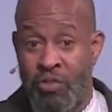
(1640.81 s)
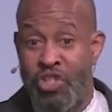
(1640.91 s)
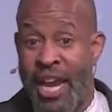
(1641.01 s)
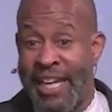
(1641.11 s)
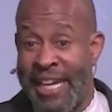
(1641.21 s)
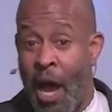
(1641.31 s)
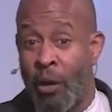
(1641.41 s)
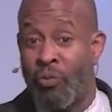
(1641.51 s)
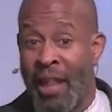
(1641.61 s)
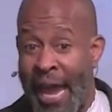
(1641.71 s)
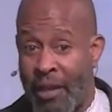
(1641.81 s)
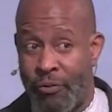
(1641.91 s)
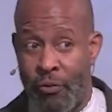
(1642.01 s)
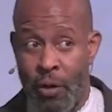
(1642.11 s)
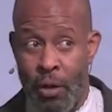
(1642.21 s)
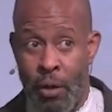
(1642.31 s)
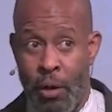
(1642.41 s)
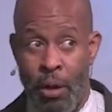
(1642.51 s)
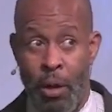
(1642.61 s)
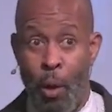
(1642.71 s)
checking out of life.
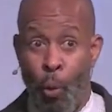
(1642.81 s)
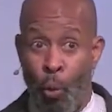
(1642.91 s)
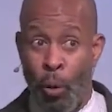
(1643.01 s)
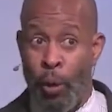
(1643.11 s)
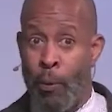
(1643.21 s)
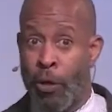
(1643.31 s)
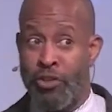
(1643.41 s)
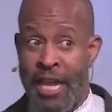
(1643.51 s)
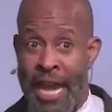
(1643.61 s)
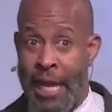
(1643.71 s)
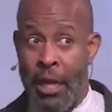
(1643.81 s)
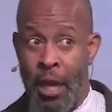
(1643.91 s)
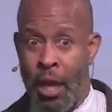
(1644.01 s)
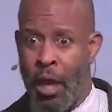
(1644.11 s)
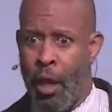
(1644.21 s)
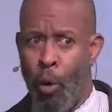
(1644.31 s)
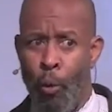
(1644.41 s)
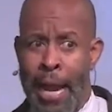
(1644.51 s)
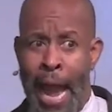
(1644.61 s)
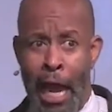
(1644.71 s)
When we were 10,
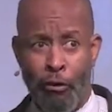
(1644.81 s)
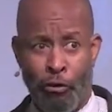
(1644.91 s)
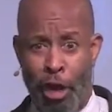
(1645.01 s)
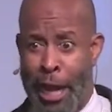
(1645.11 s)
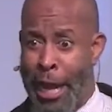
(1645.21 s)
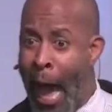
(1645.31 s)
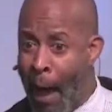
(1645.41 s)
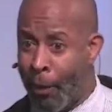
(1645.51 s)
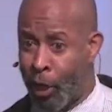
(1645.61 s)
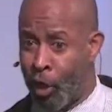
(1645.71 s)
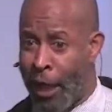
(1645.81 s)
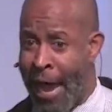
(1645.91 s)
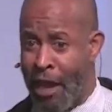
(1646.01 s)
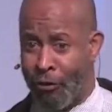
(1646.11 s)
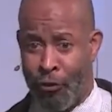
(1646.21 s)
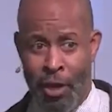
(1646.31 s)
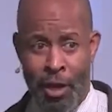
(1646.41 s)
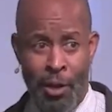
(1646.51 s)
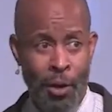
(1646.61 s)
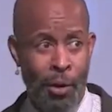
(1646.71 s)
we had a phenomenal life.
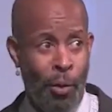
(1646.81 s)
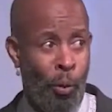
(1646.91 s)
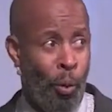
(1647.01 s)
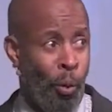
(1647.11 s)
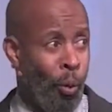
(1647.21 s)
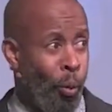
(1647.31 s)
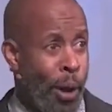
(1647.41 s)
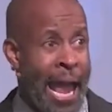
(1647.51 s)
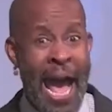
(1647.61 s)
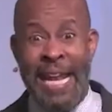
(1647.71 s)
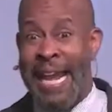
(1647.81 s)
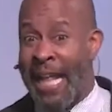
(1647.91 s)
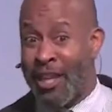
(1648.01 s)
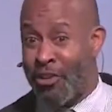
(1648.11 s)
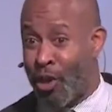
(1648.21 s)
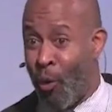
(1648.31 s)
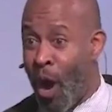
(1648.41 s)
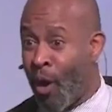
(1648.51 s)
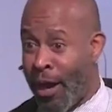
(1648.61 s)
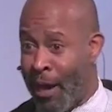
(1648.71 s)
We had nothing to
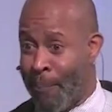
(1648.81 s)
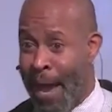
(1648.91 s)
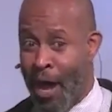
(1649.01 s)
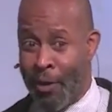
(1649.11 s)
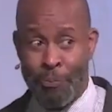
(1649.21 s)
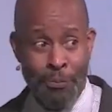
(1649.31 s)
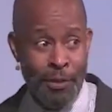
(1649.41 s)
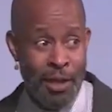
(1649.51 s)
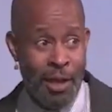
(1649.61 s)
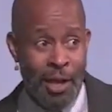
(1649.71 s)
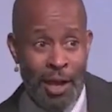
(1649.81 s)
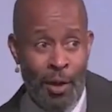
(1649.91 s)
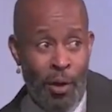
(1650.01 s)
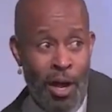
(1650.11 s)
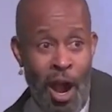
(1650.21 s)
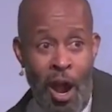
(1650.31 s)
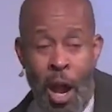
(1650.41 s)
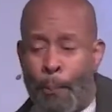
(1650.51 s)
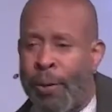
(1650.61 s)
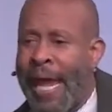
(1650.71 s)
worry about. Uh,
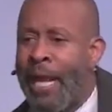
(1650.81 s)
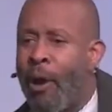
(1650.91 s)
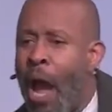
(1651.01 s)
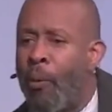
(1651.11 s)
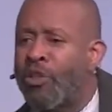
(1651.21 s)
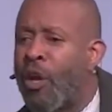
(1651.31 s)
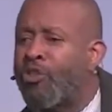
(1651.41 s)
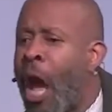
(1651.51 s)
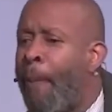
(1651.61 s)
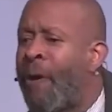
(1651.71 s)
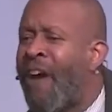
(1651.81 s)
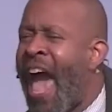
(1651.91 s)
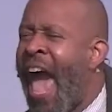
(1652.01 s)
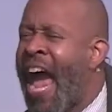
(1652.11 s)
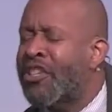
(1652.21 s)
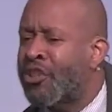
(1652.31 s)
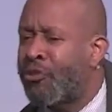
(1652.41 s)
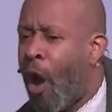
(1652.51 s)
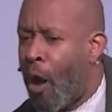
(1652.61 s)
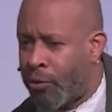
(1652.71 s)
our playground was on top of
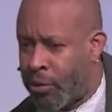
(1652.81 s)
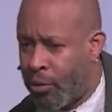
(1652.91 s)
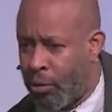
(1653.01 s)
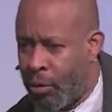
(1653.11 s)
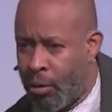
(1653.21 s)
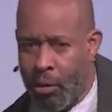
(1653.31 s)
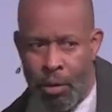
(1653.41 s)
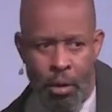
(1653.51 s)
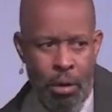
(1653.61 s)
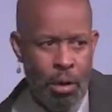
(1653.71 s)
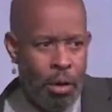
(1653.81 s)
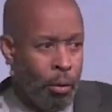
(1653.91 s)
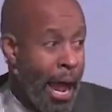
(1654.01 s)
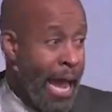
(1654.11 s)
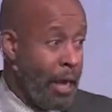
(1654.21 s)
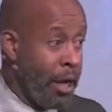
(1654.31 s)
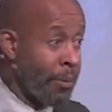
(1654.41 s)
asphalt, right?